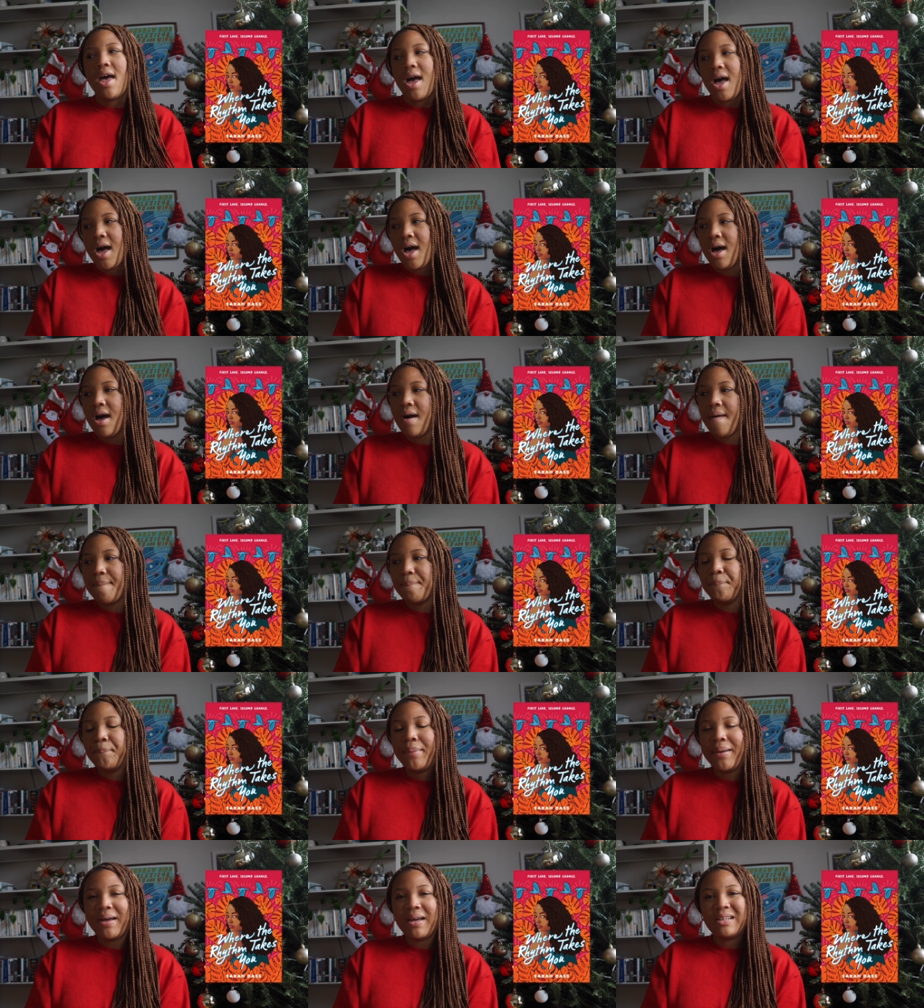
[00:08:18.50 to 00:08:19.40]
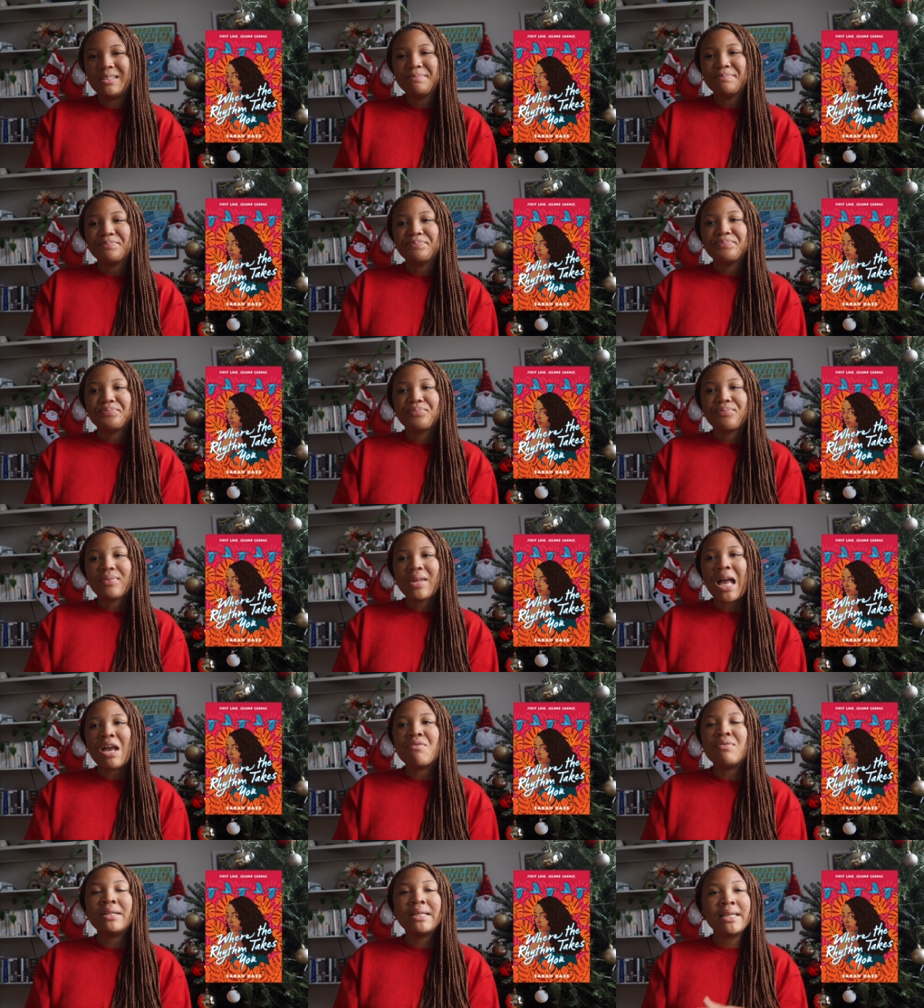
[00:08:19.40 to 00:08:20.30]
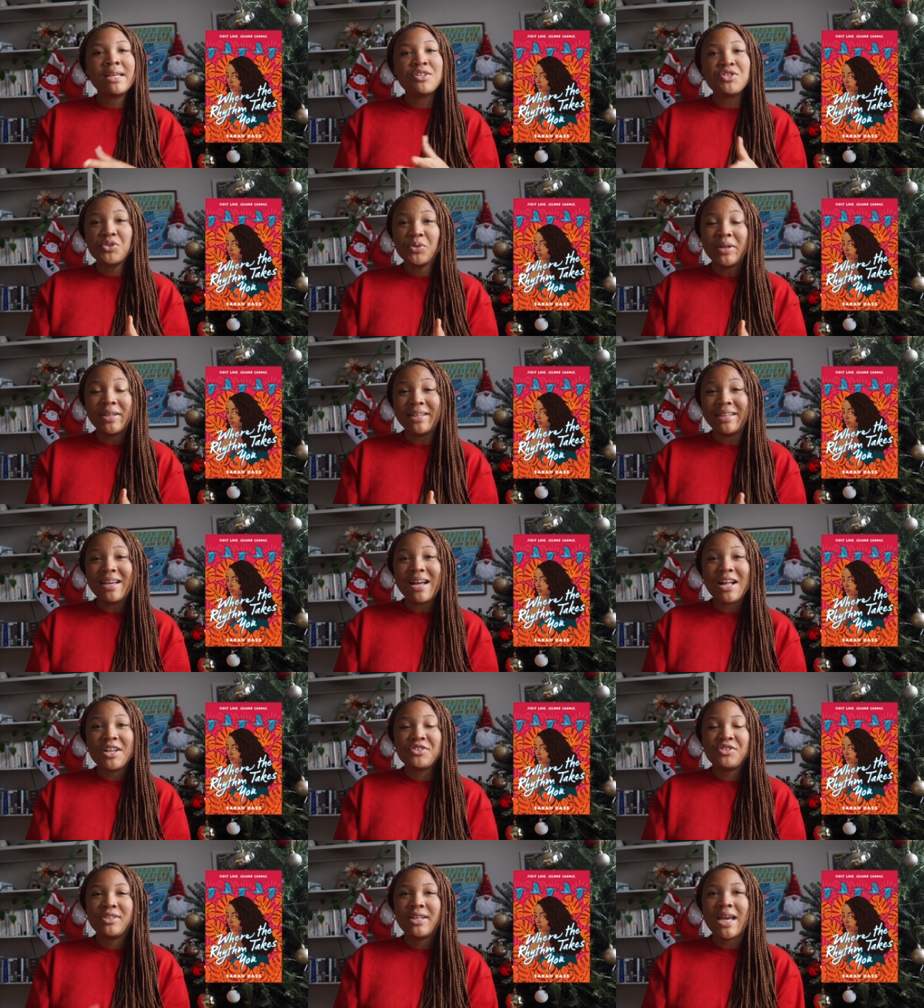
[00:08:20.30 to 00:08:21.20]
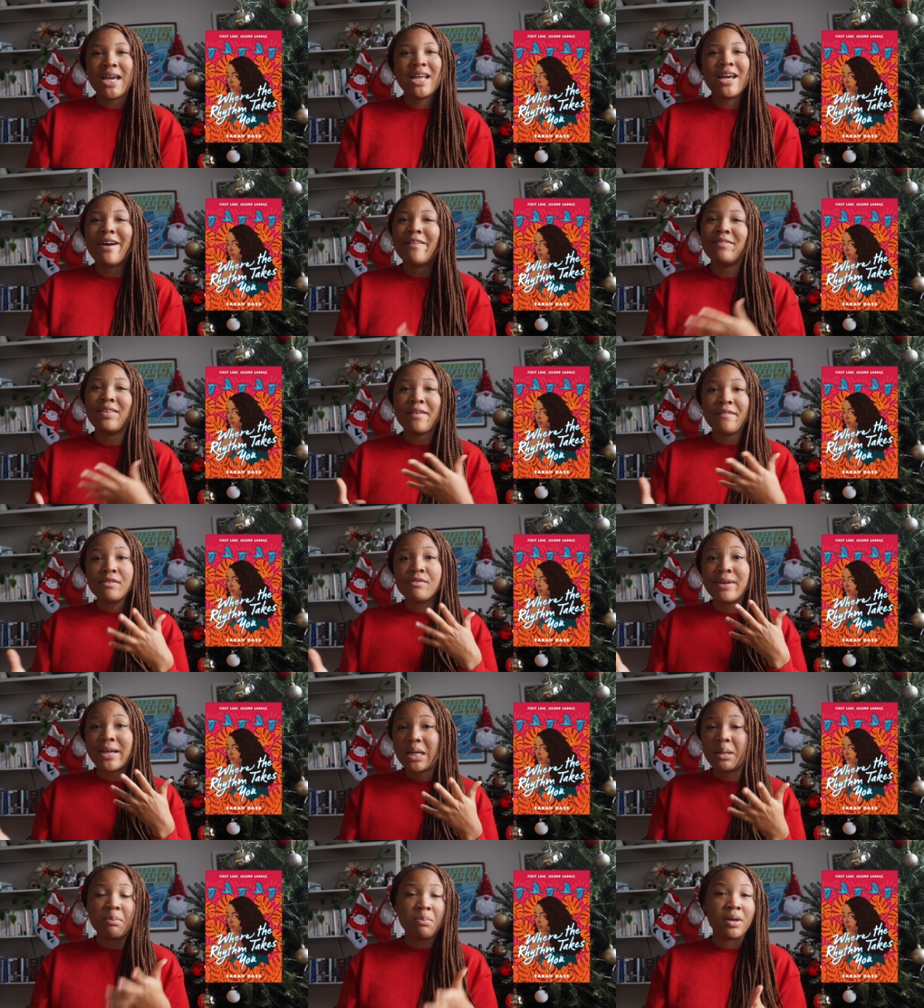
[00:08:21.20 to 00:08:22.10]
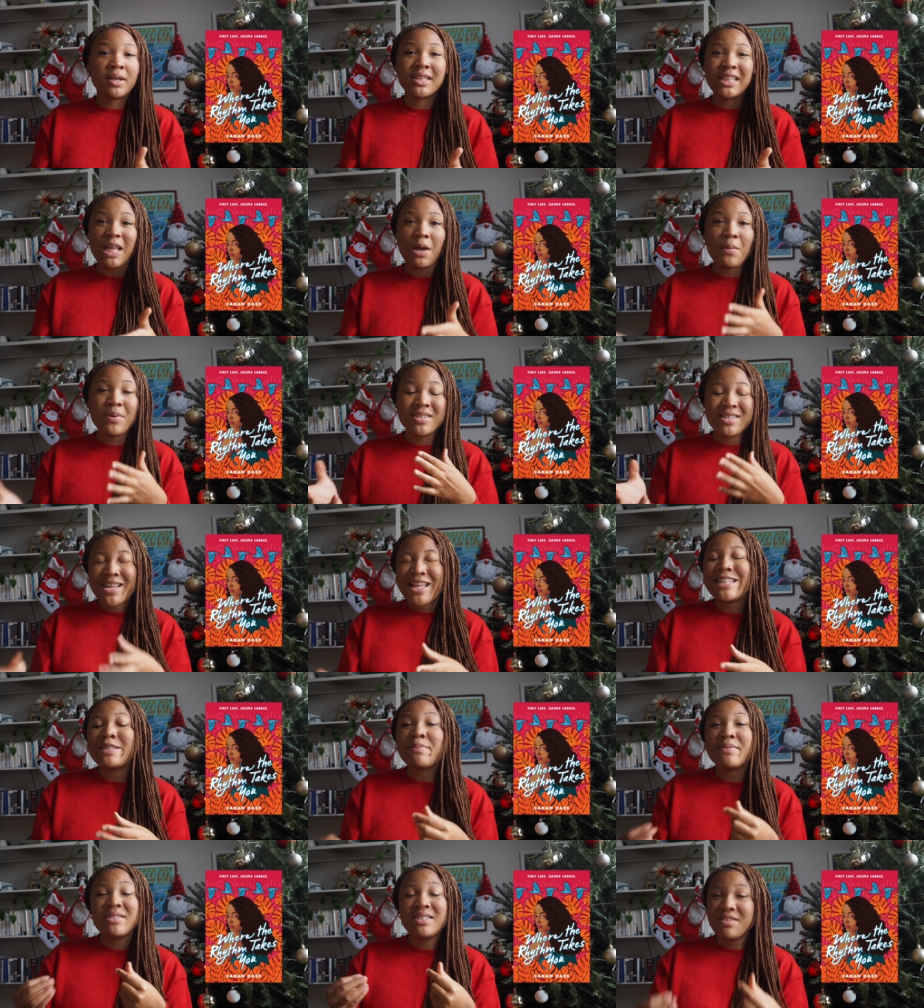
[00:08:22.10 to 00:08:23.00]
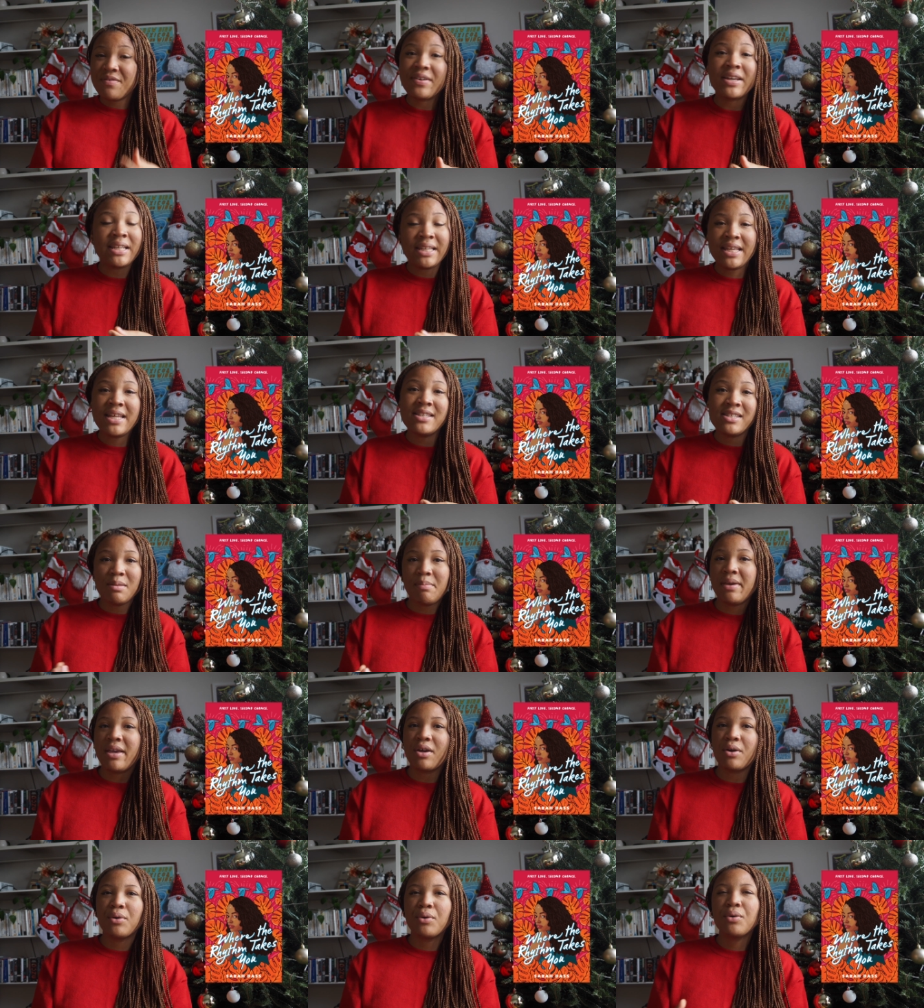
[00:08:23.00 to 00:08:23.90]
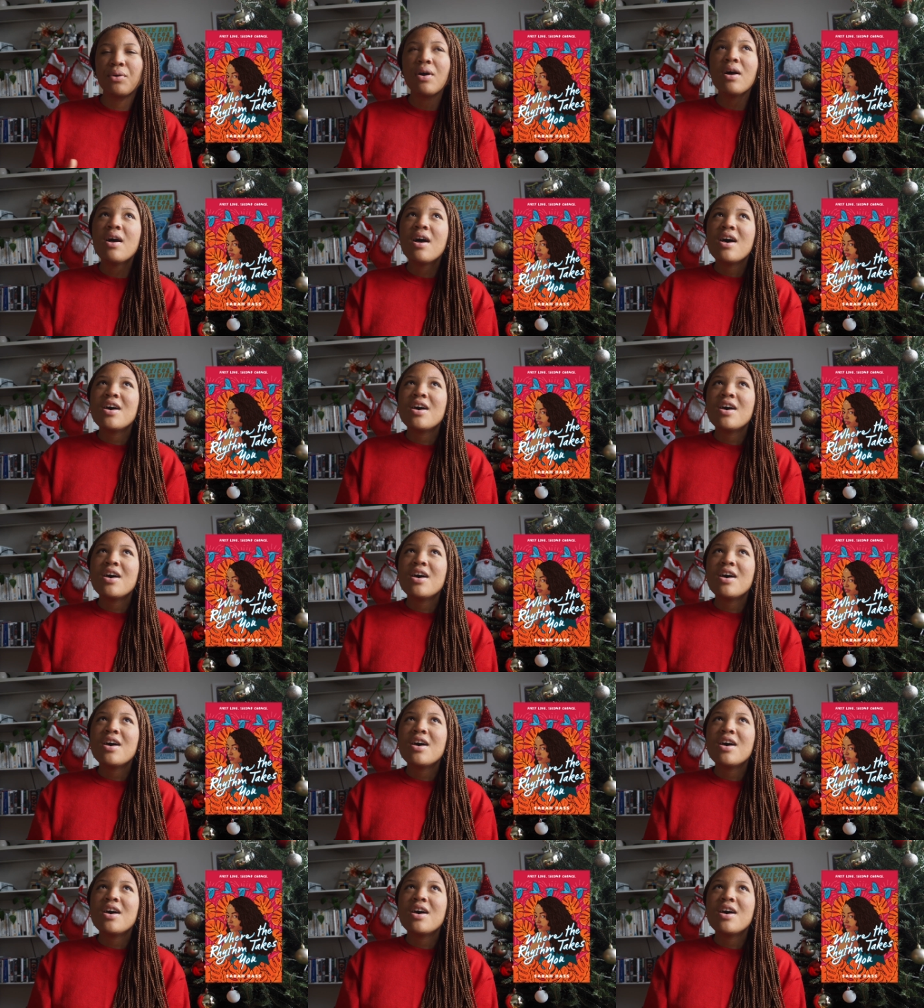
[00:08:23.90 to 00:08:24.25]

But I really enjoyed it, actually. I have never read a book that was set specifically in Tobago.